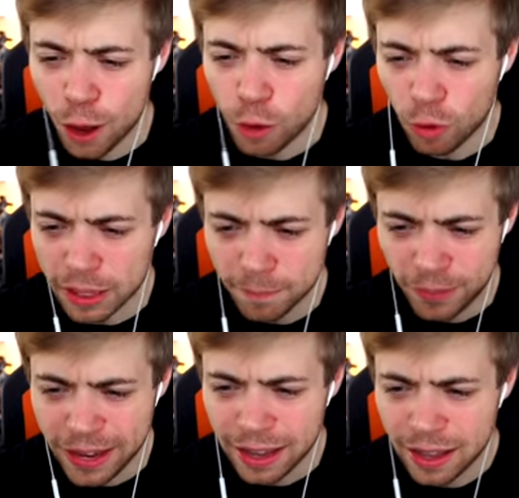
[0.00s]
R or
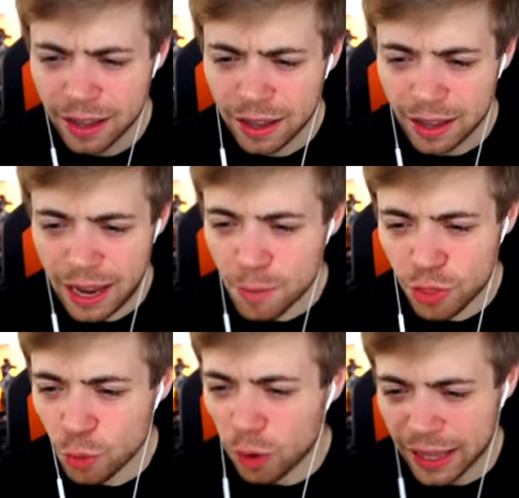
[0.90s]
something. It,
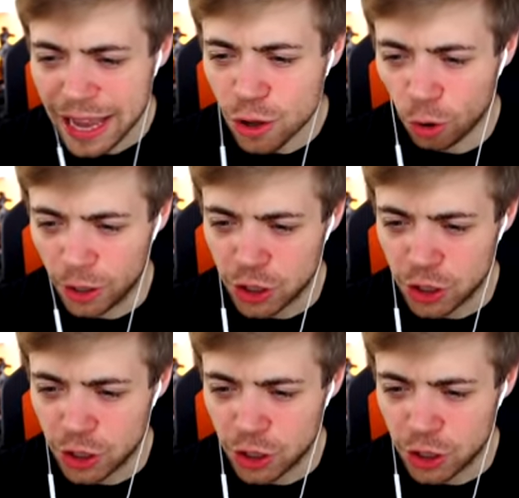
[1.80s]
there was a Call